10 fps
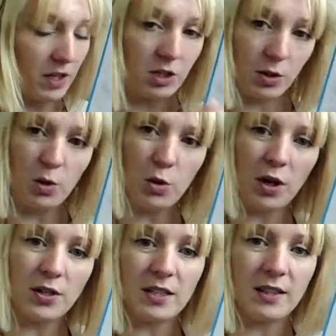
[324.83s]
So it all
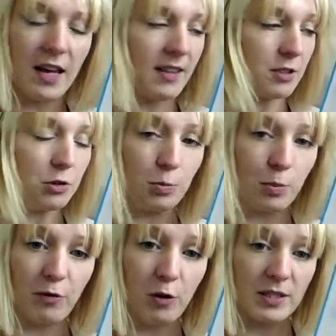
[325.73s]
goes in there, and that's called a
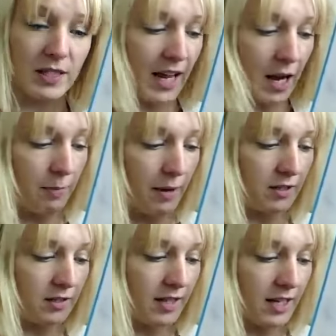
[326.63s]
performance account
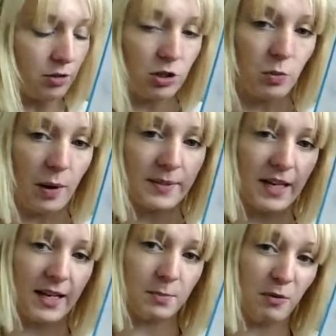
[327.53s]
balance, and that's on your web
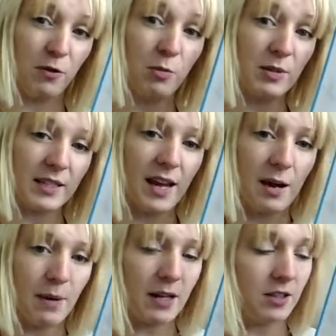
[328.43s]
stats, performance
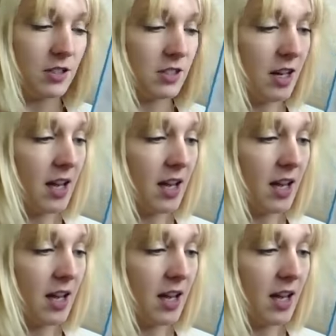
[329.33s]
account balance.